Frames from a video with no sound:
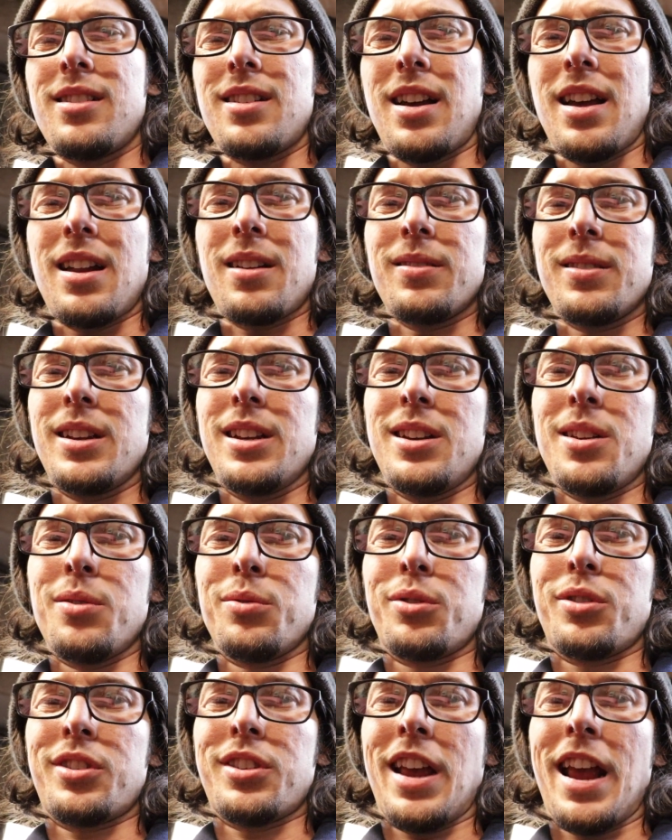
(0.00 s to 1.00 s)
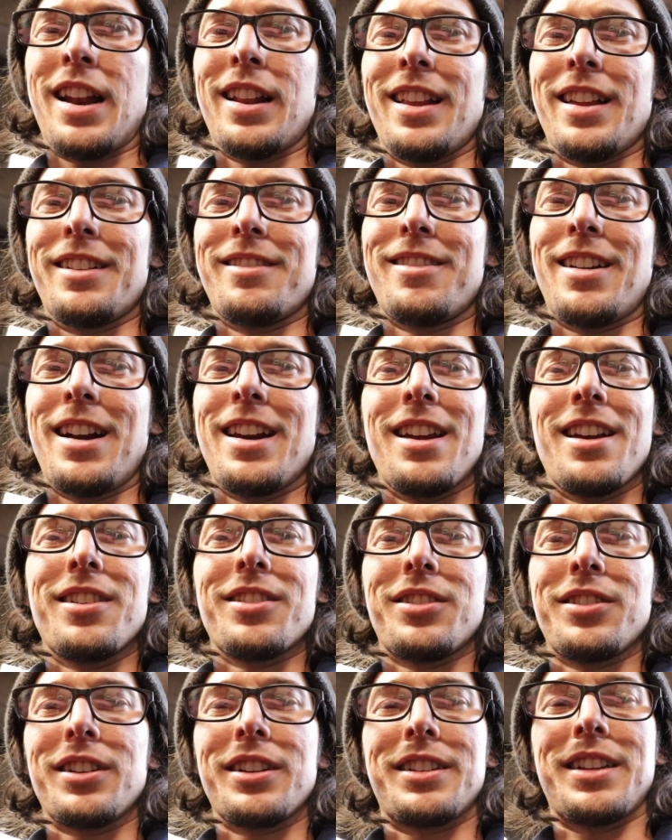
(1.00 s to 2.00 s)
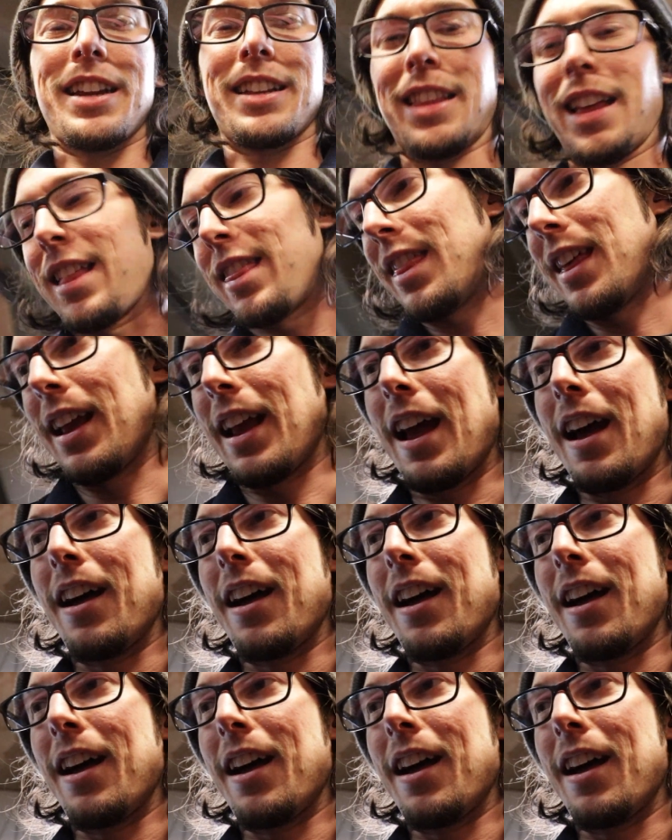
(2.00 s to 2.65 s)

I don't need no satellite radio, so I'm gonna take that thing